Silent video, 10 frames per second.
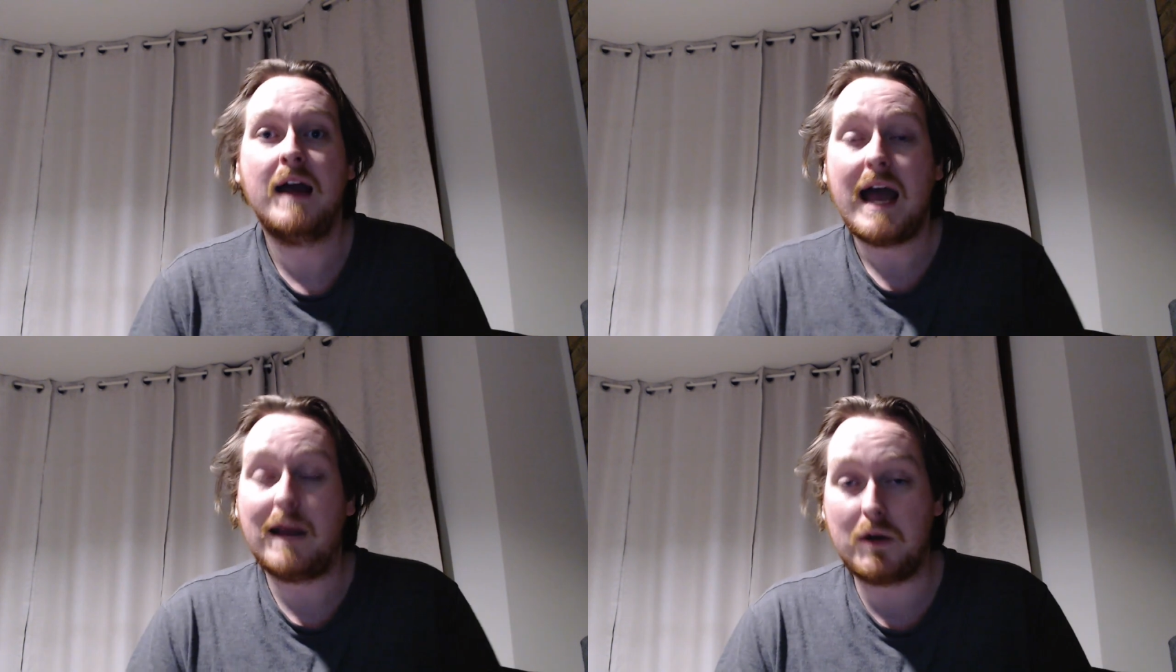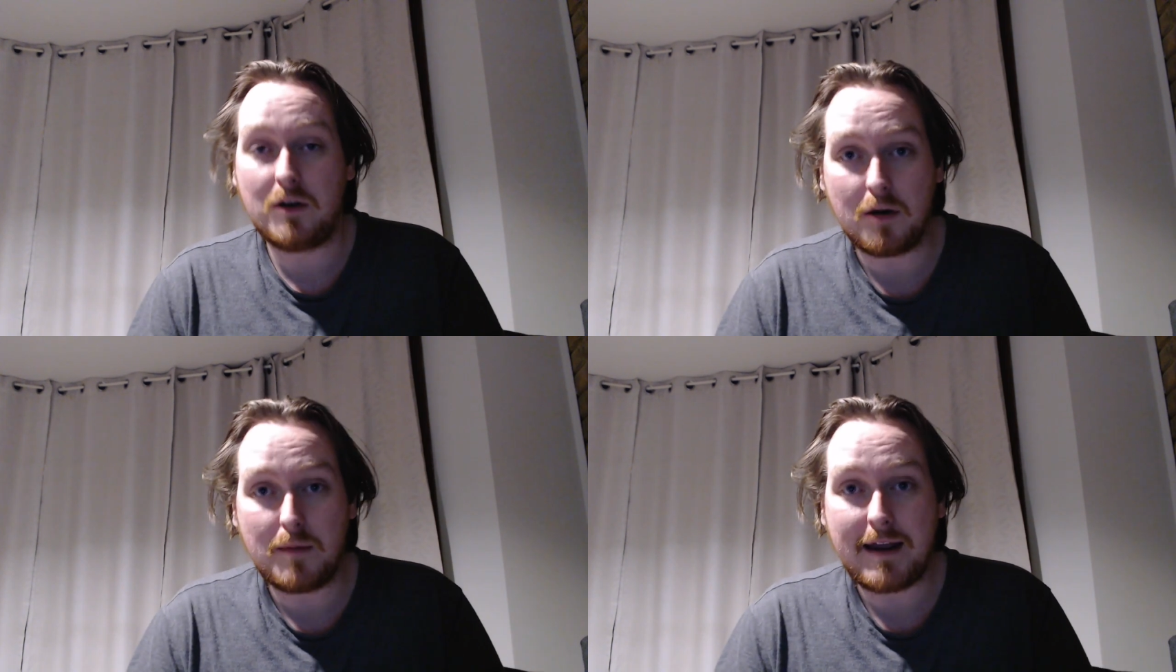And we
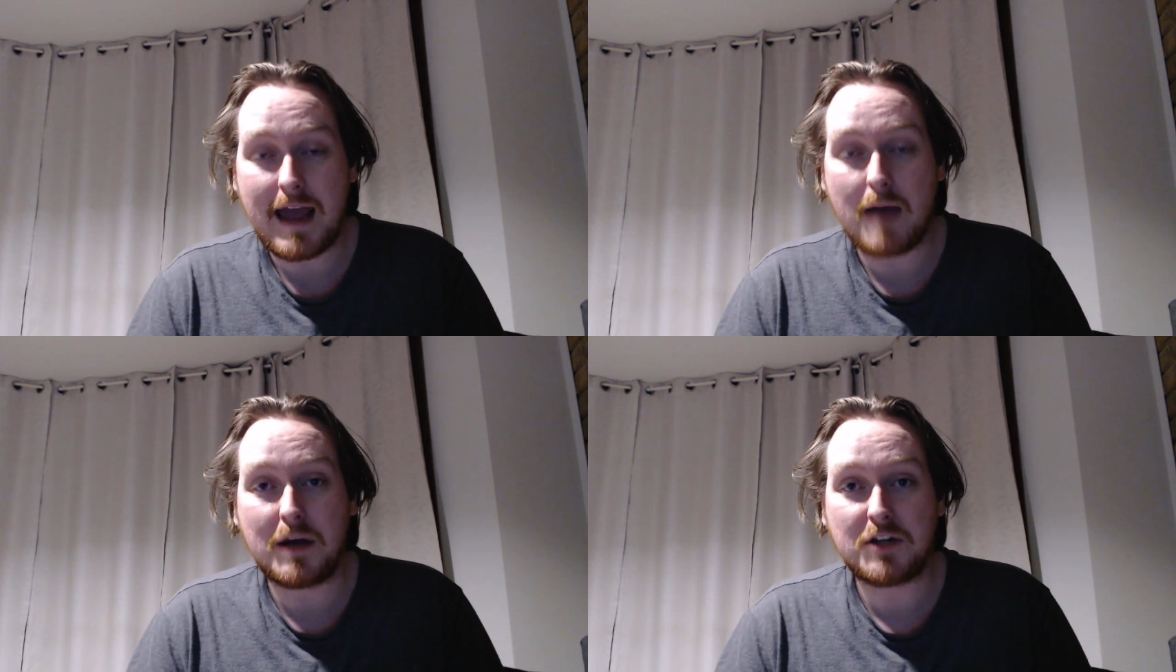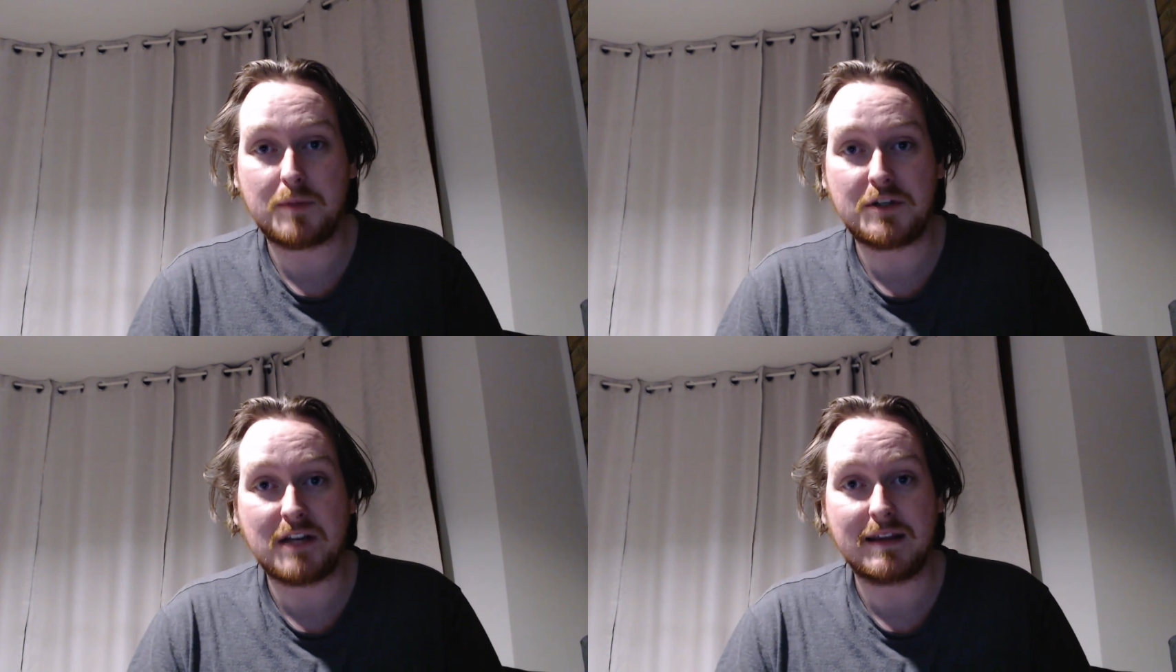know how much
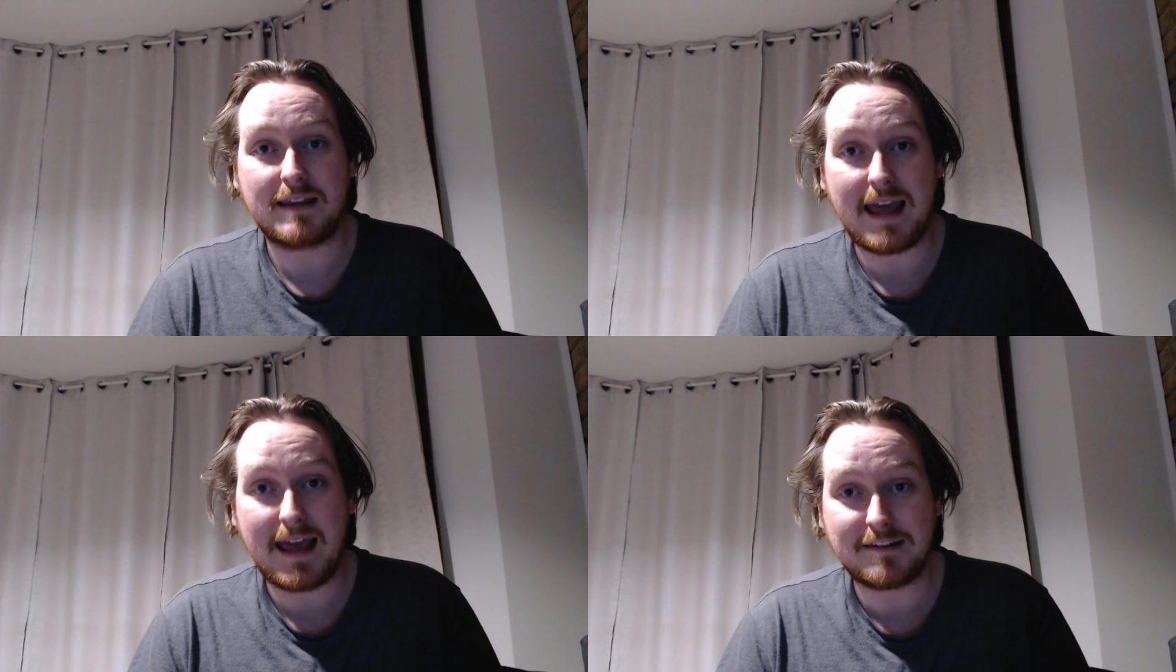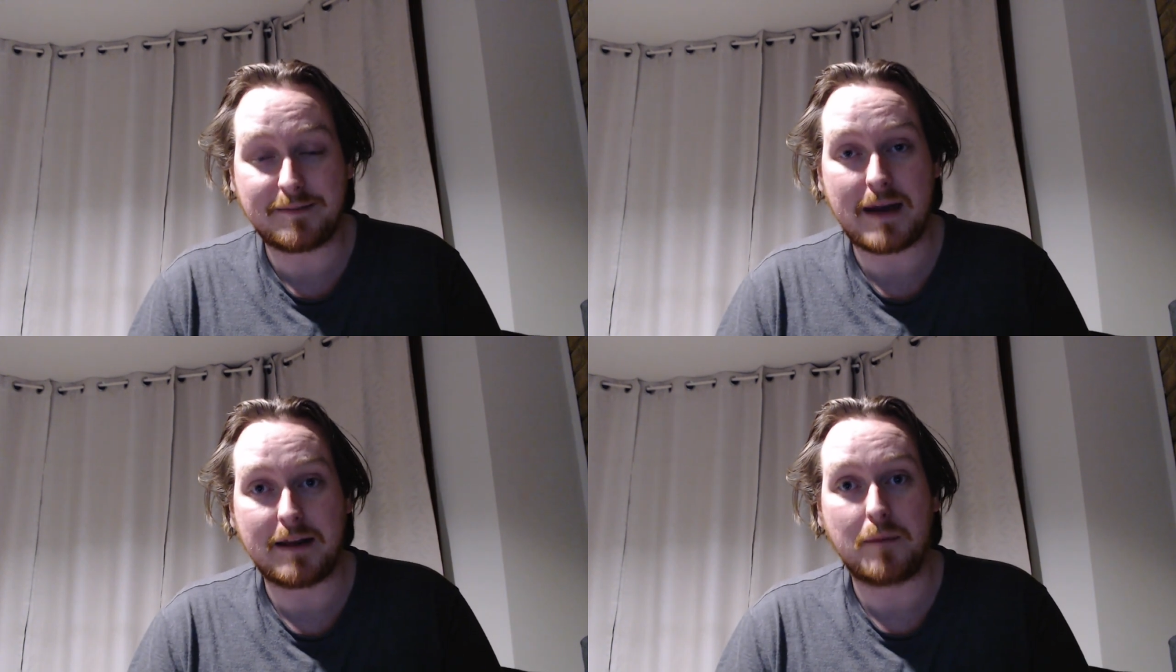Magellan cares
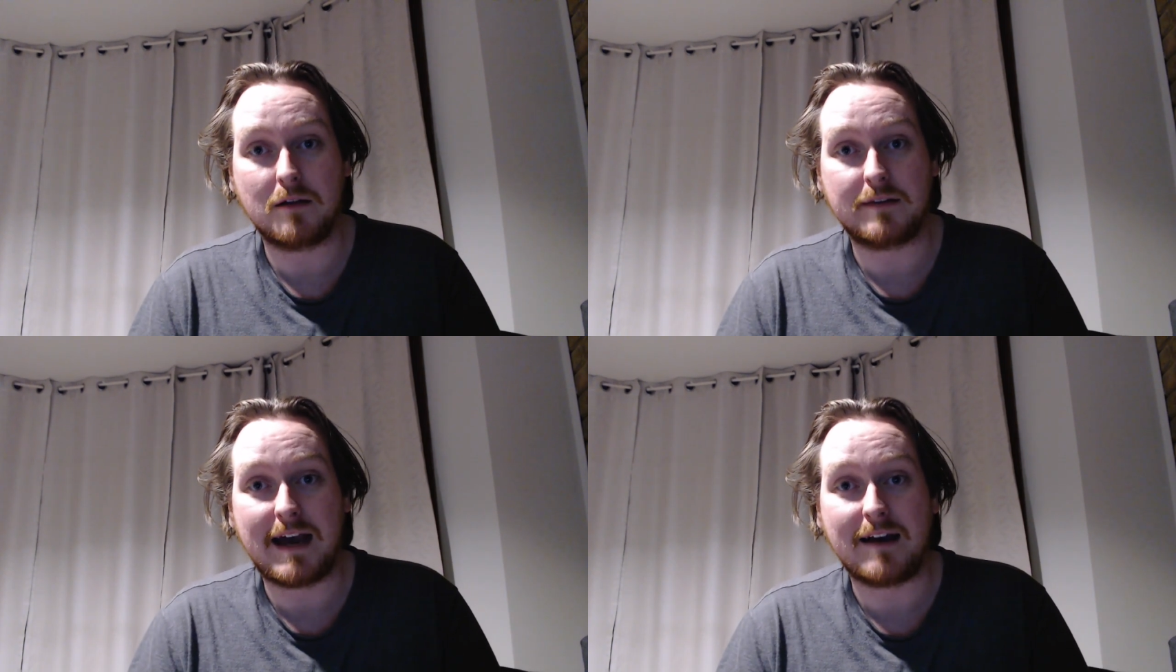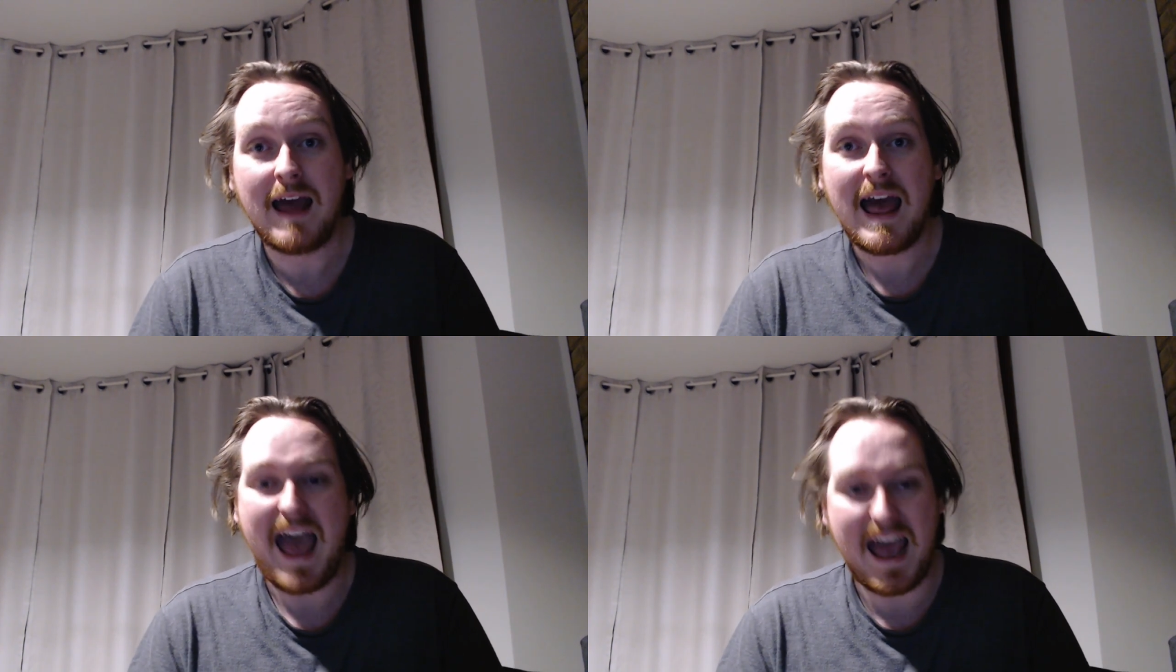about Impel Down,
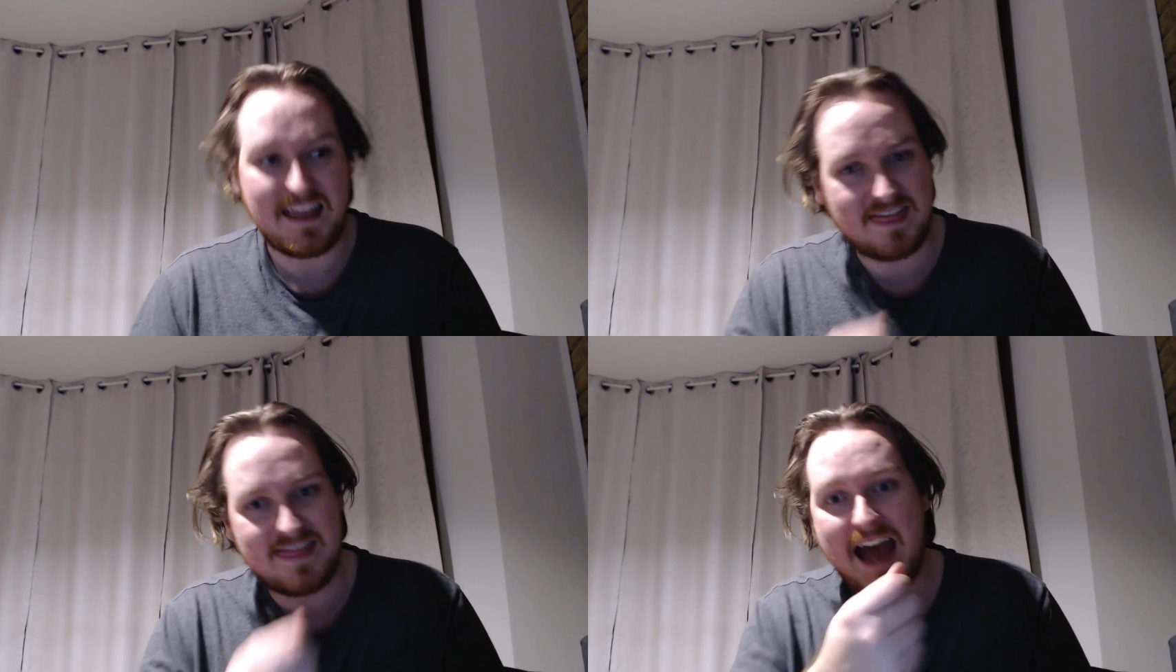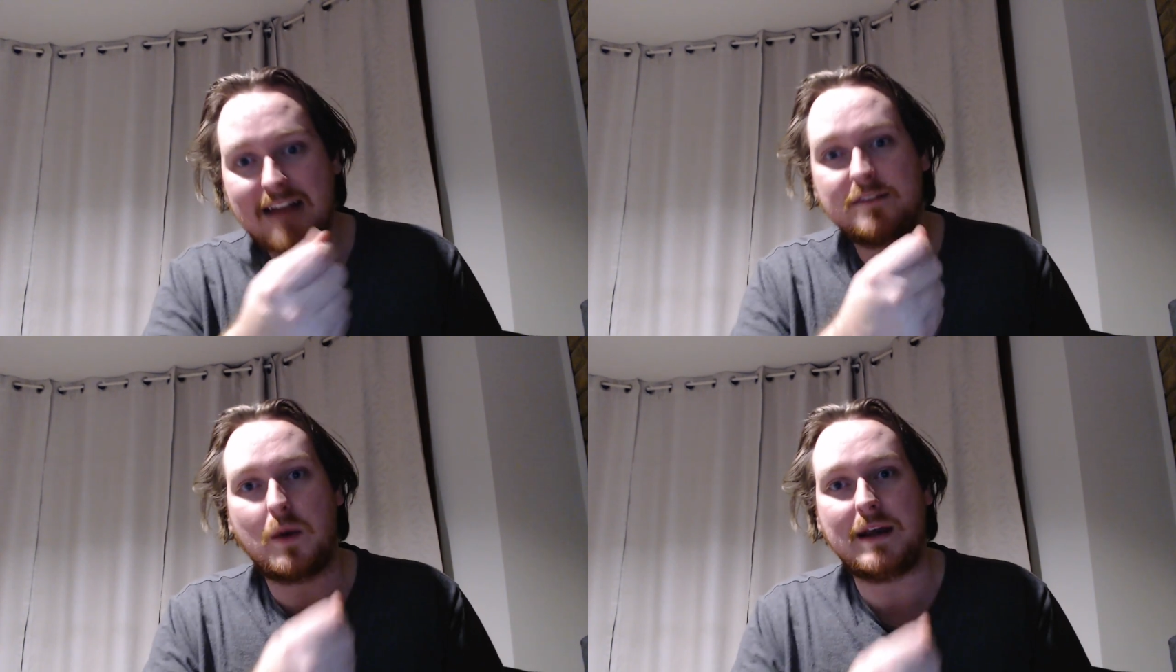and
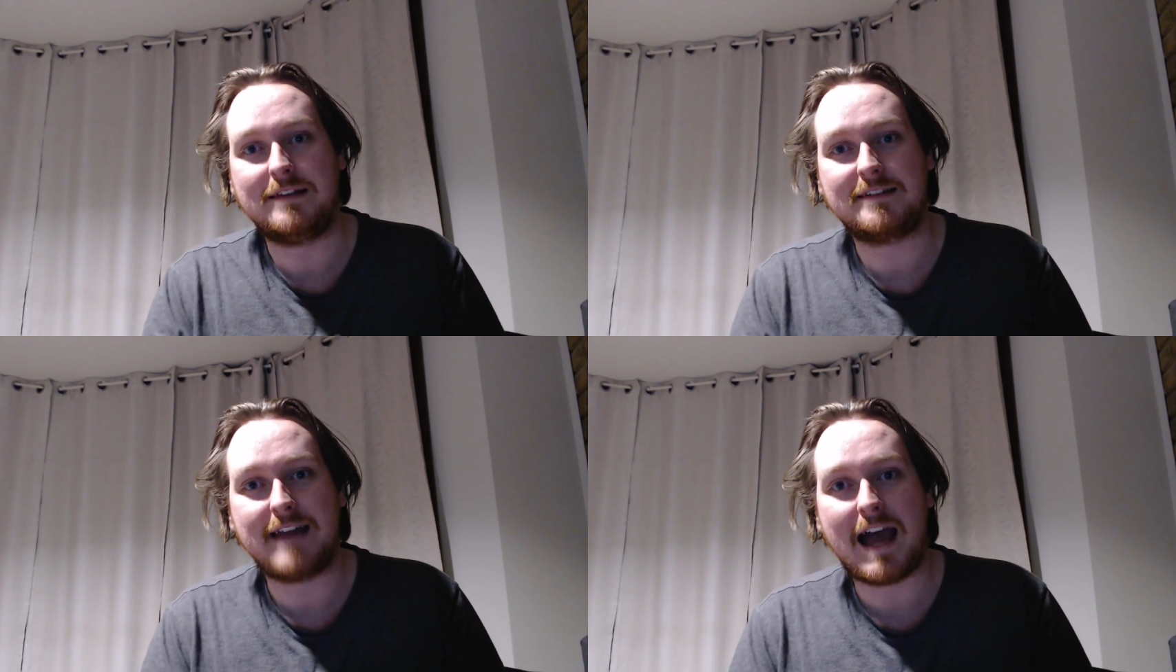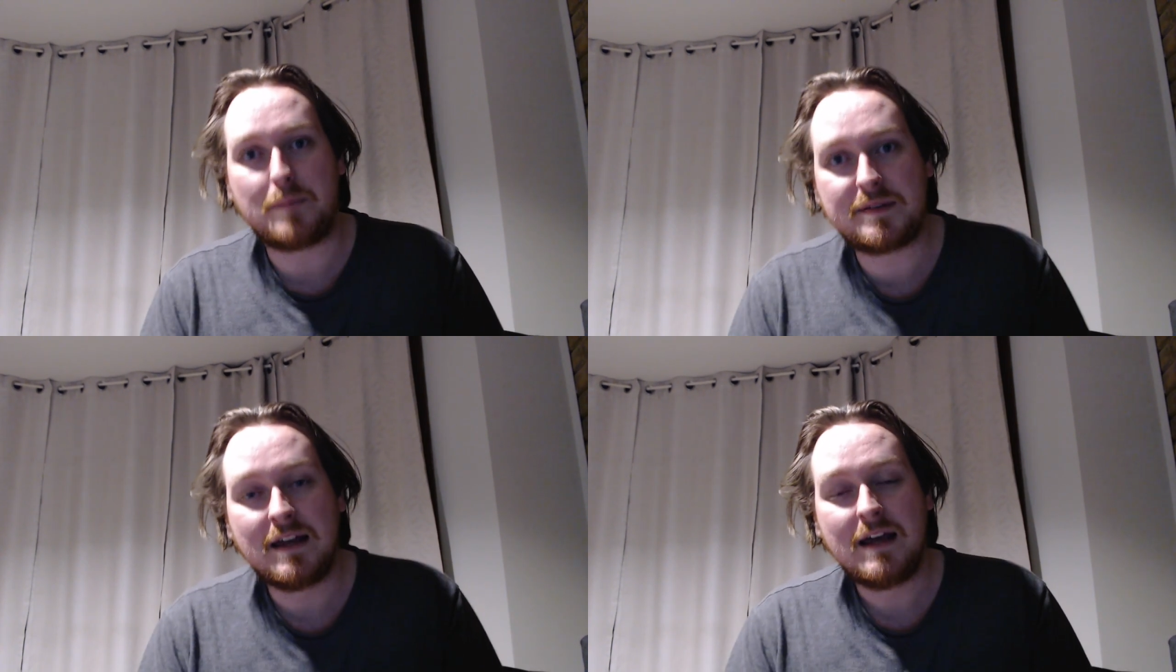that's when he
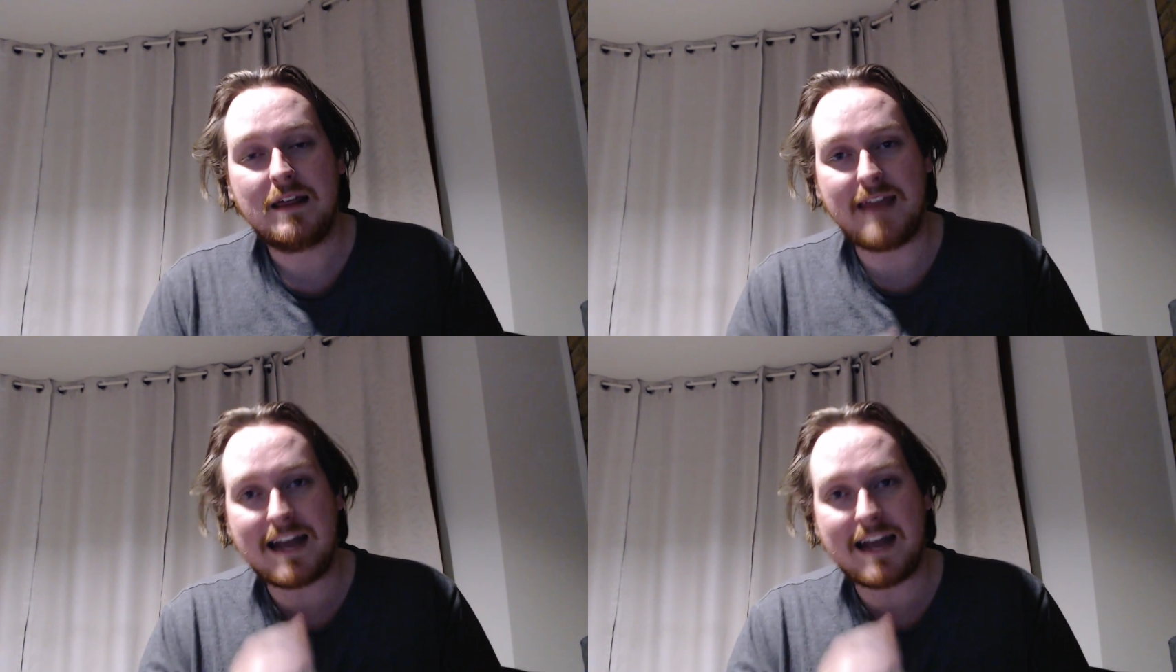snaps. That's